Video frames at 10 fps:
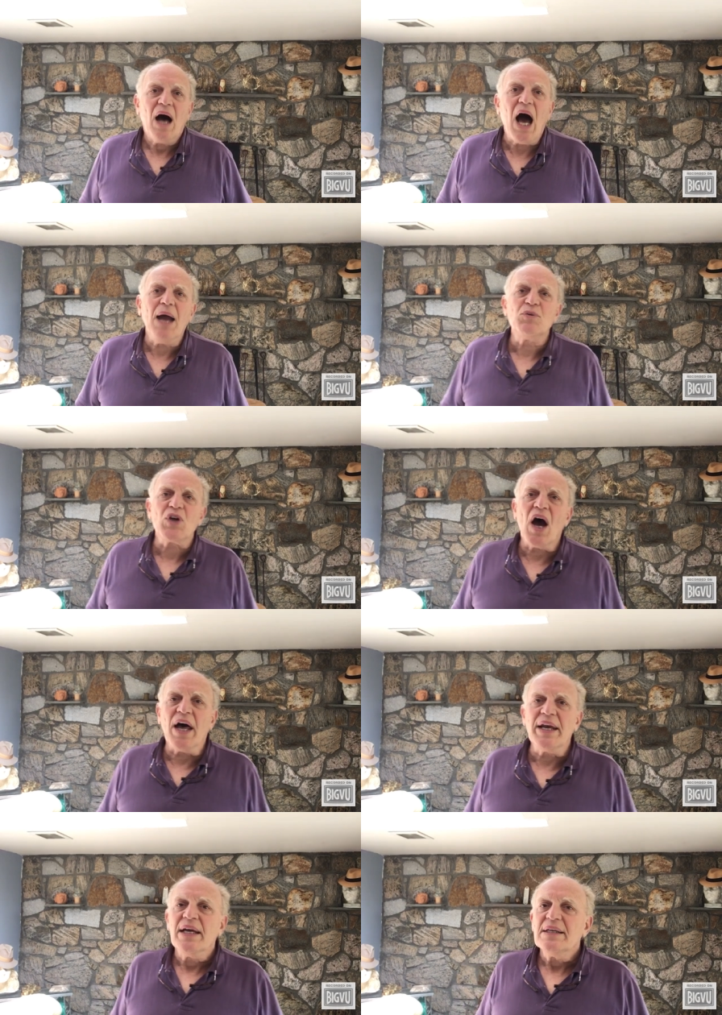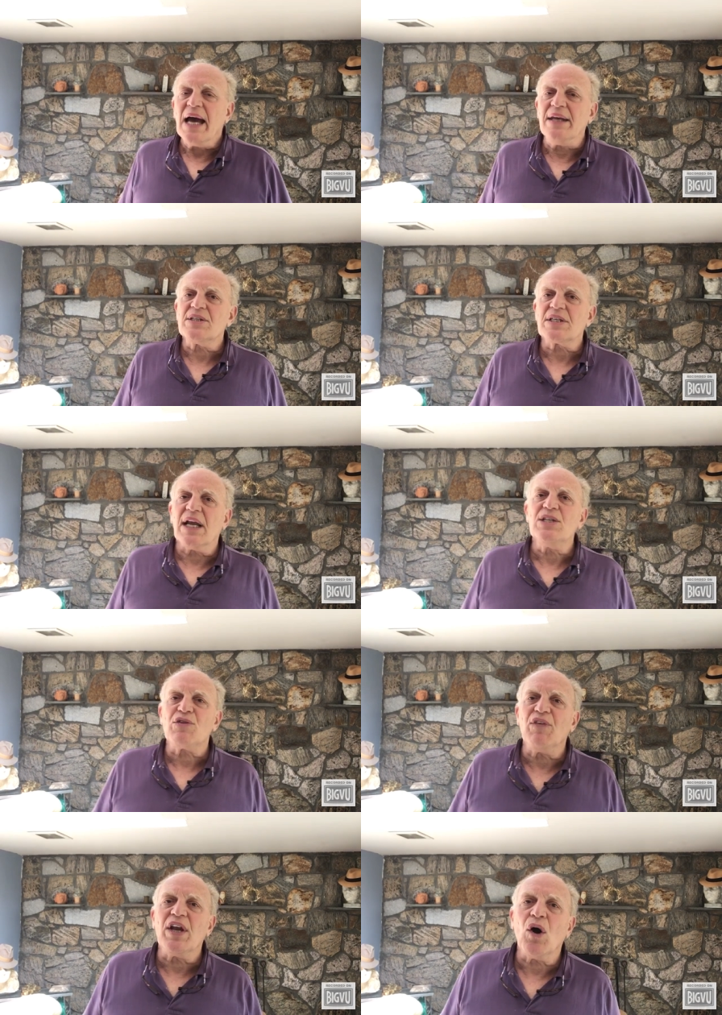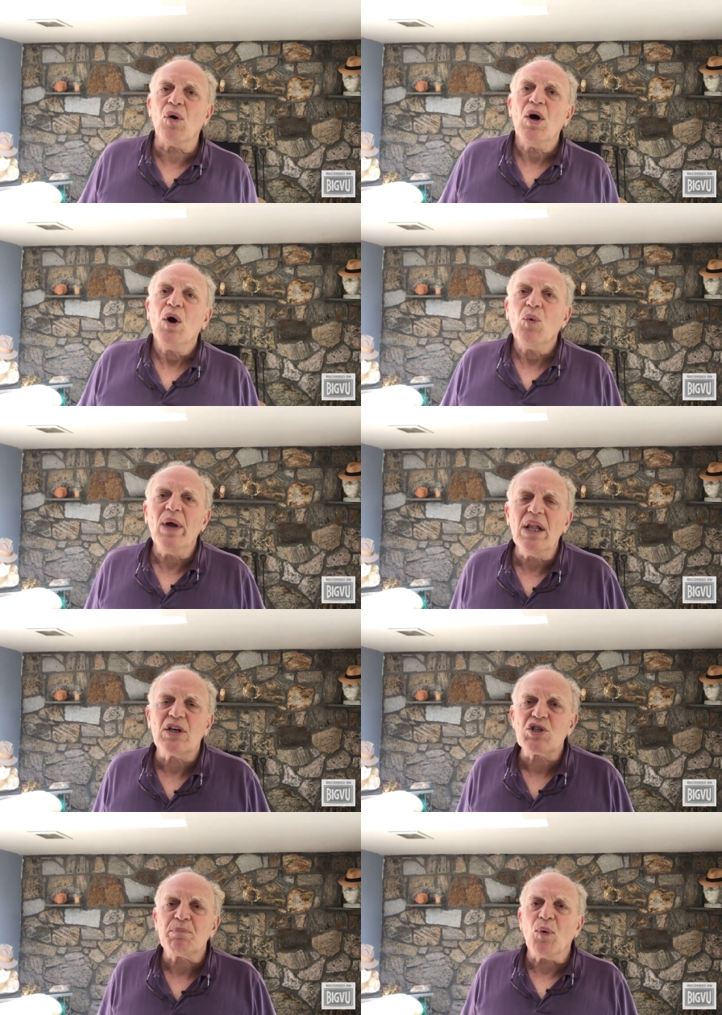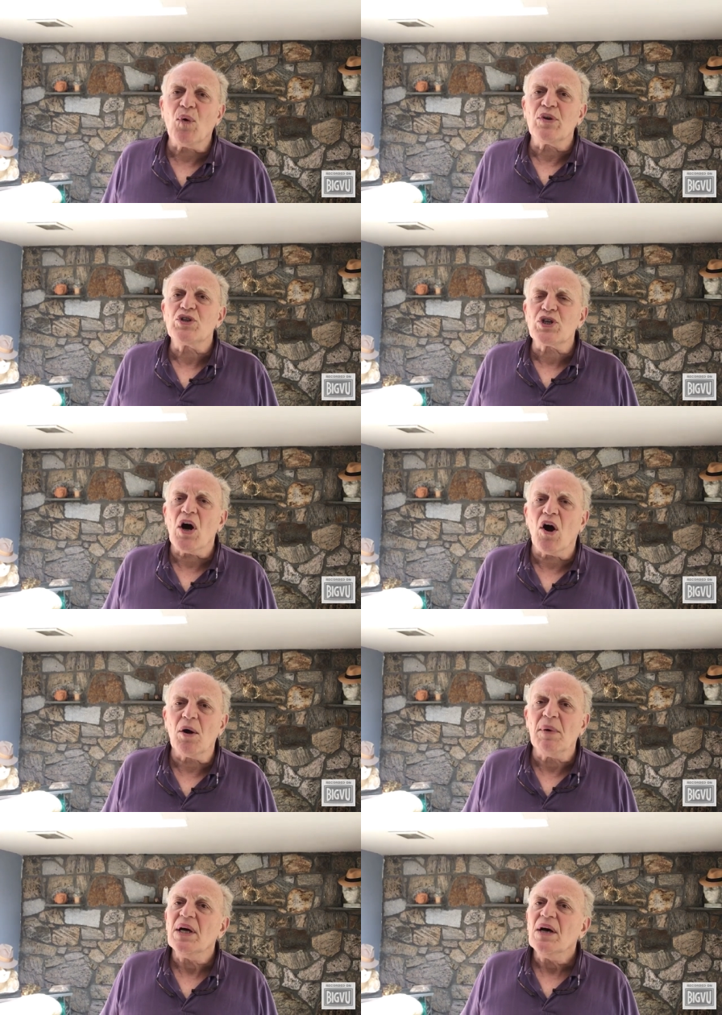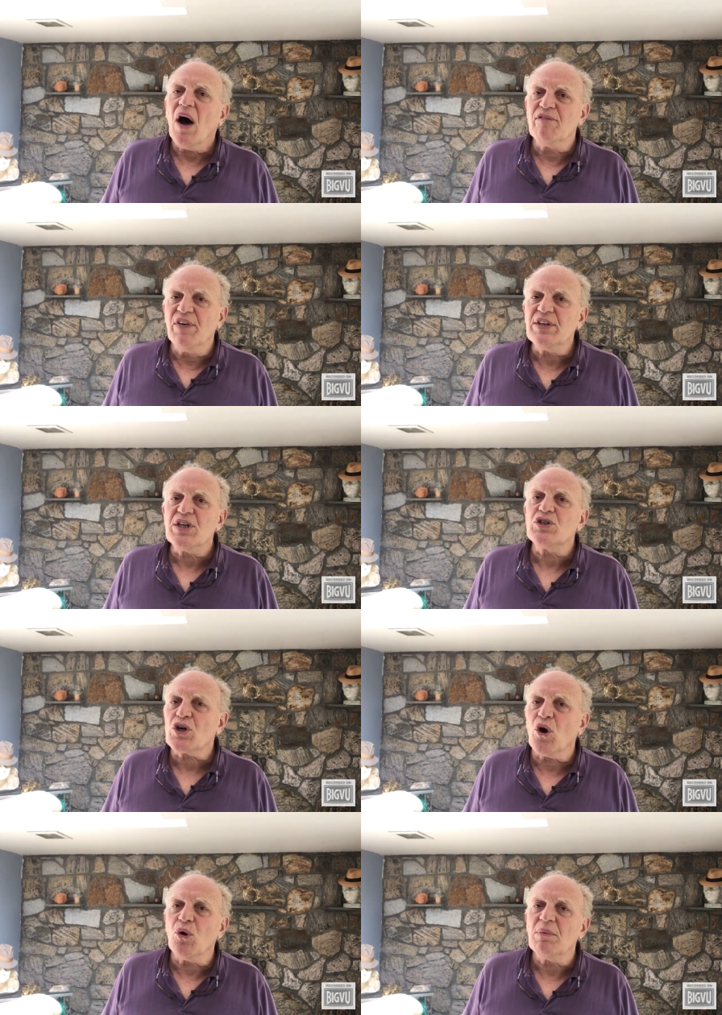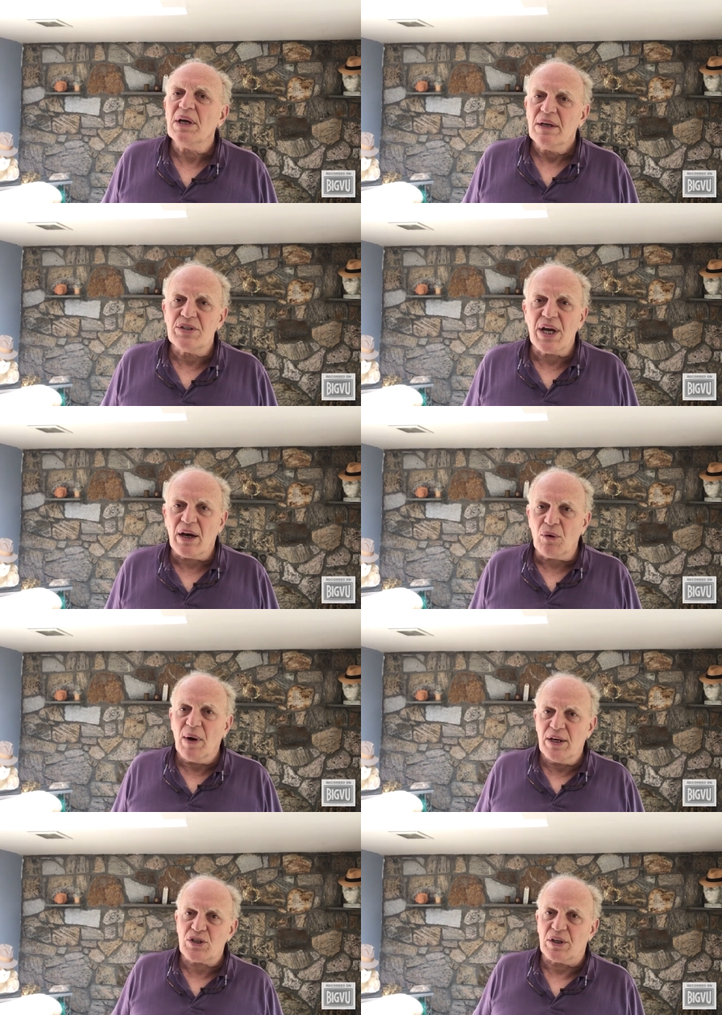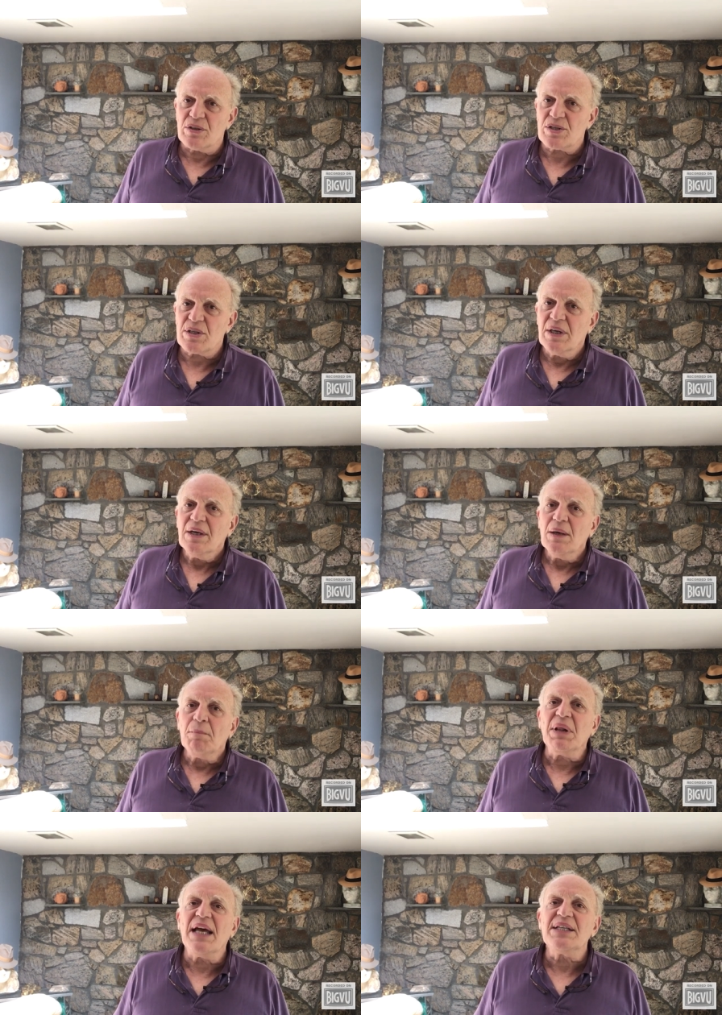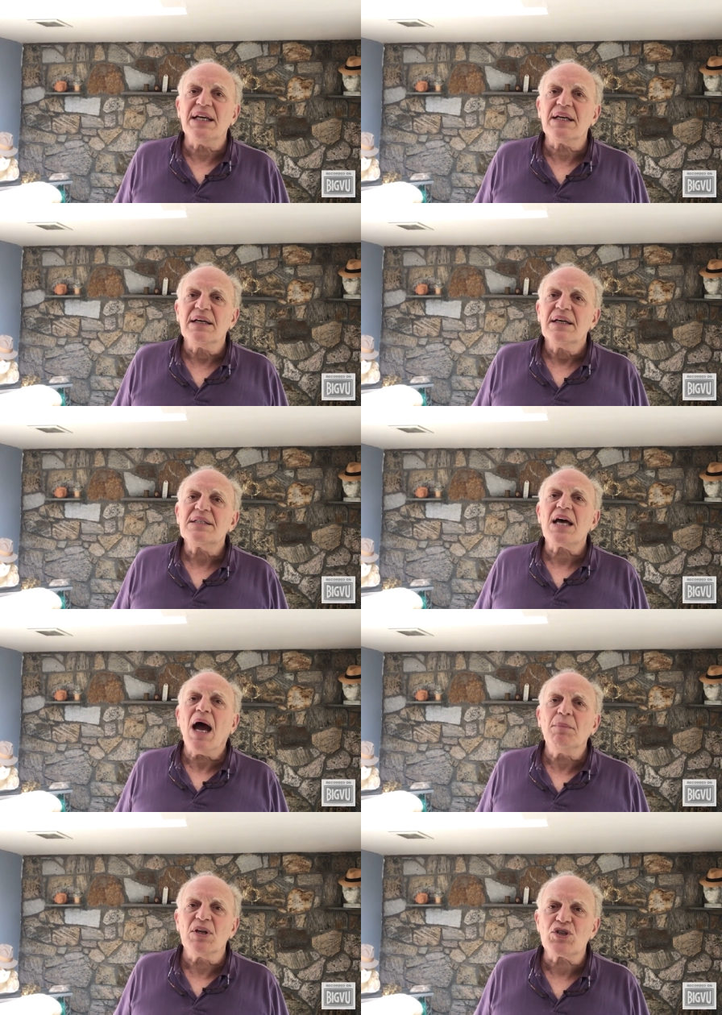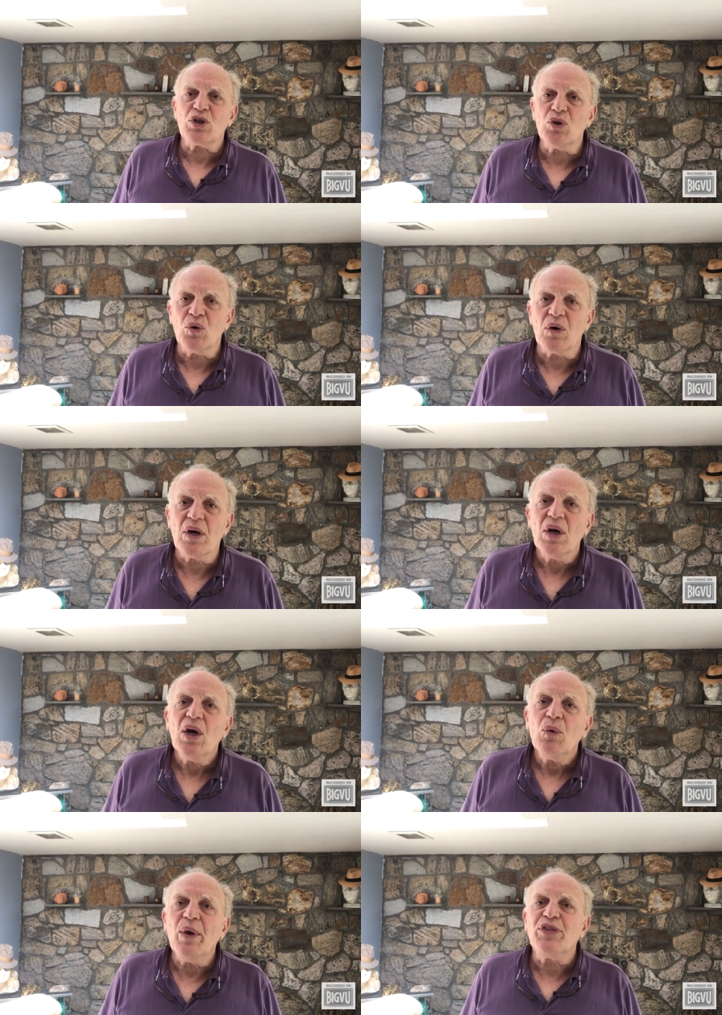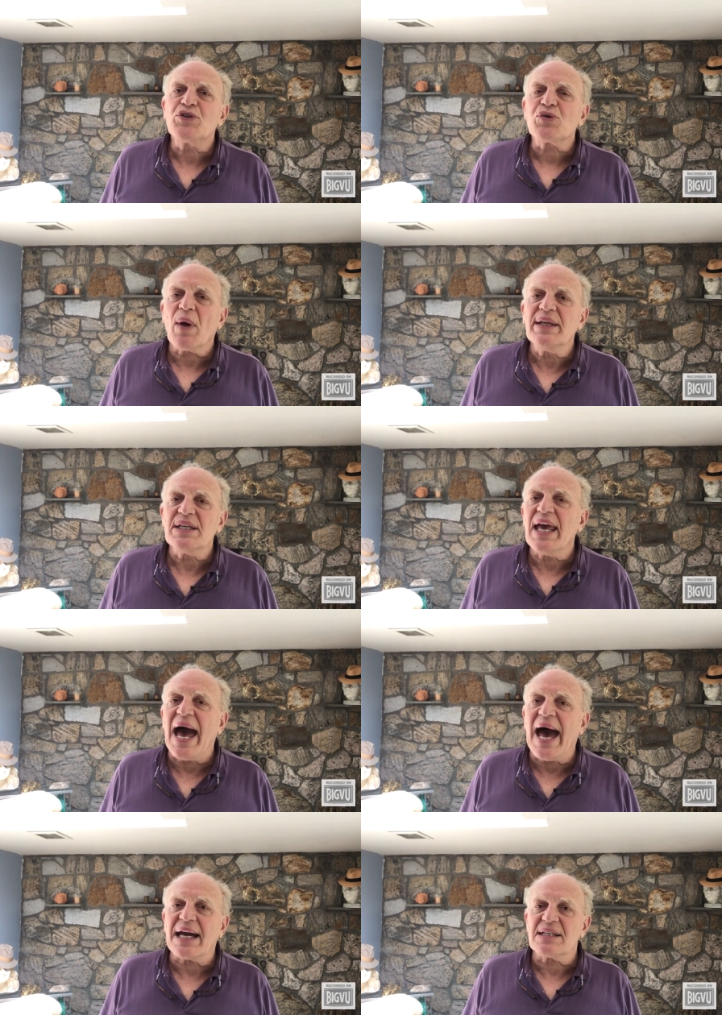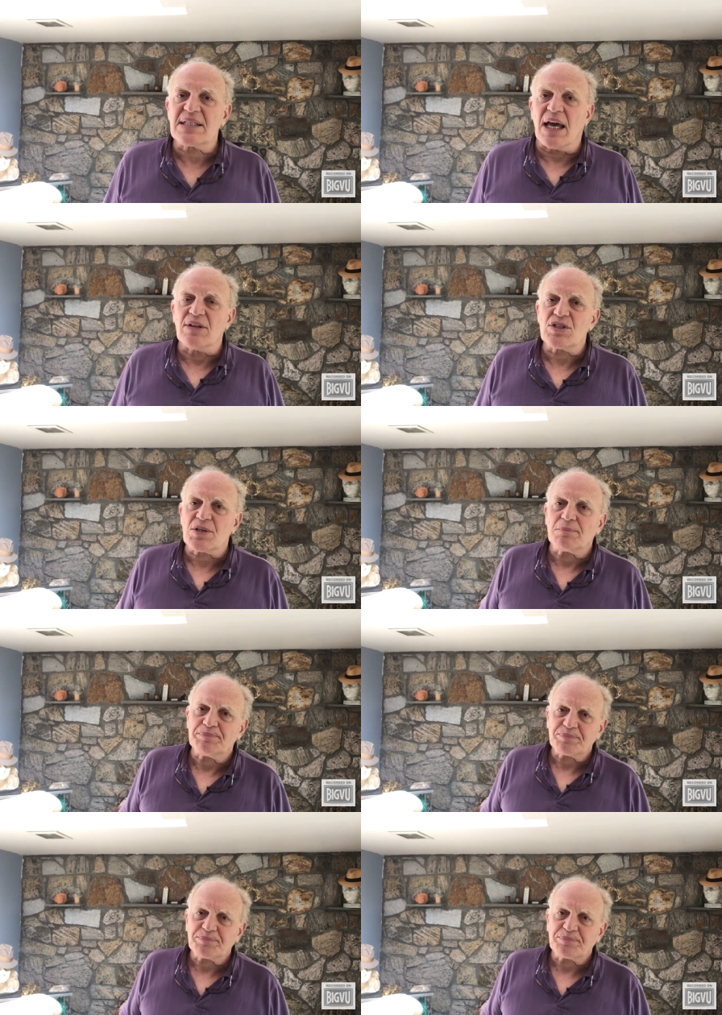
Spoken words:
I'm John, and in today's video, we'll explore the charm of vintage home decorations, blending timeless allure with trendy accents.